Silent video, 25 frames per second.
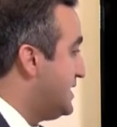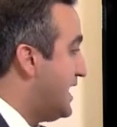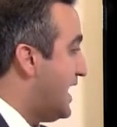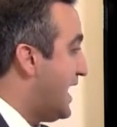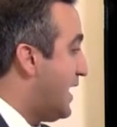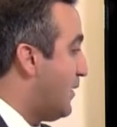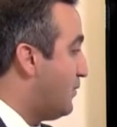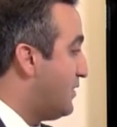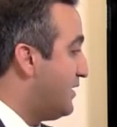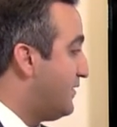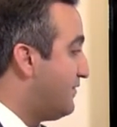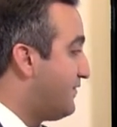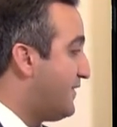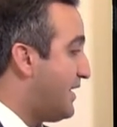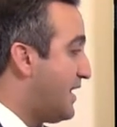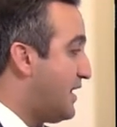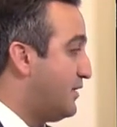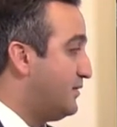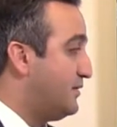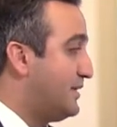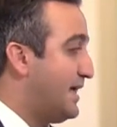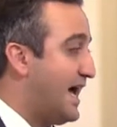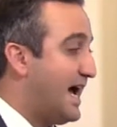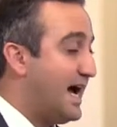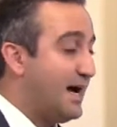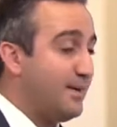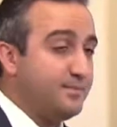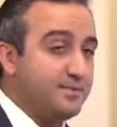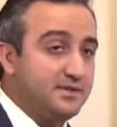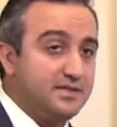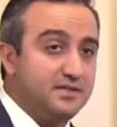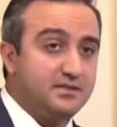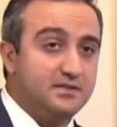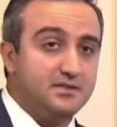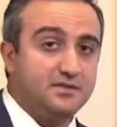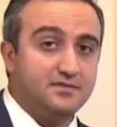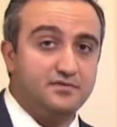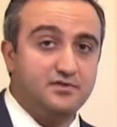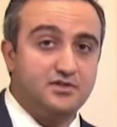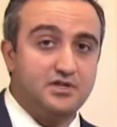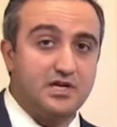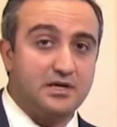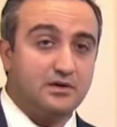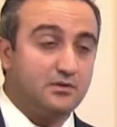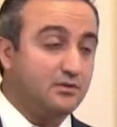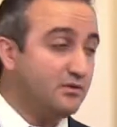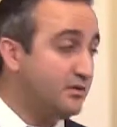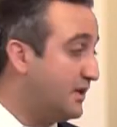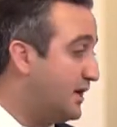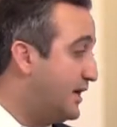And we found absence of
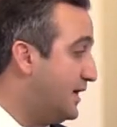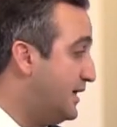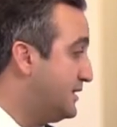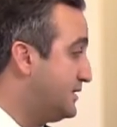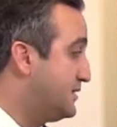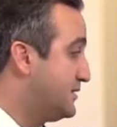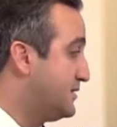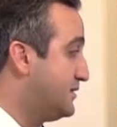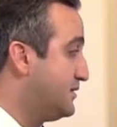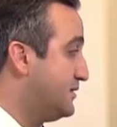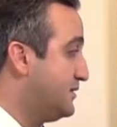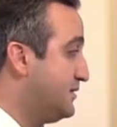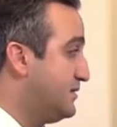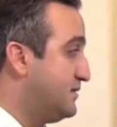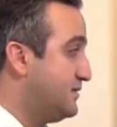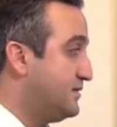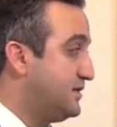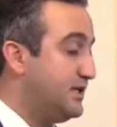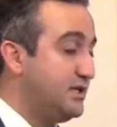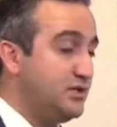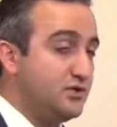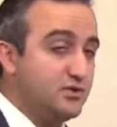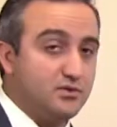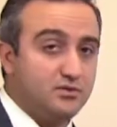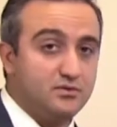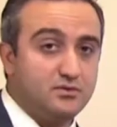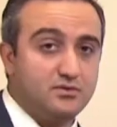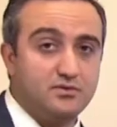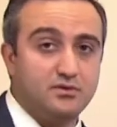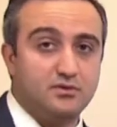generalized Seizures.